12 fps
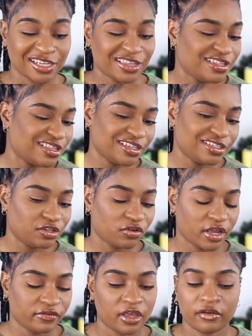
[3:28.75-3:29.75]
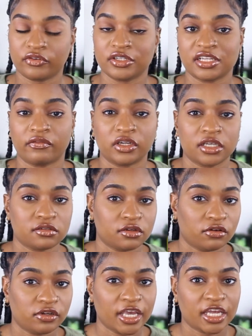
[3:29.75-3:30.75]
I think they still have that free 7 days on
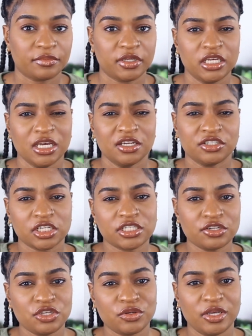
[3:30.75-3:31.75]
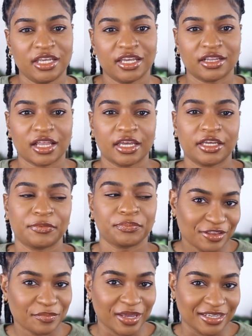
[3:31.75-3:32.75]
Codecademy, just so you can get like
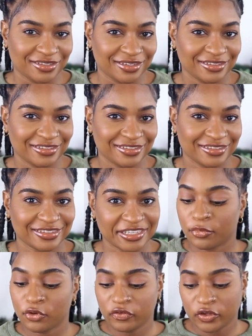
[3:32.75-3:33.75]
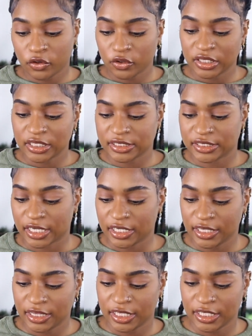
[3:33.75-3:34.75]
the basics. Moving on, the
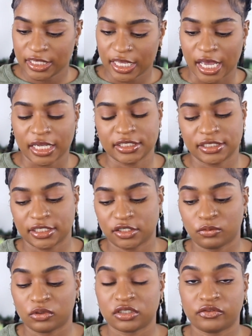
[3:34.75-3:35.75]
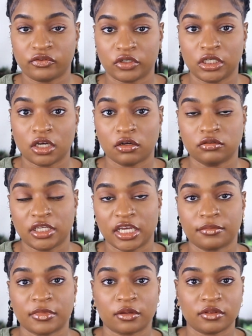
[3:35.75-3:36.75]
second thing that I did was
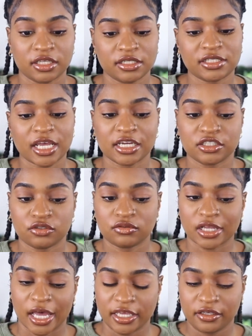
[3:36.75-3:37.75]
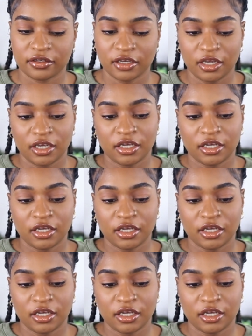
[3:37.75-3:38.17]
FreeCodeCamp. Now this I do like.